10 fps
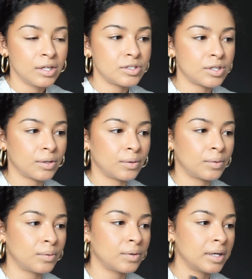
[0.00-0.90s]

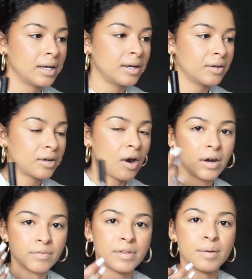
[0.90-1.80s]
to
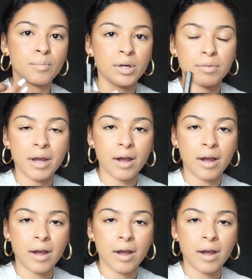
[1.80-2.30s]
carve them with my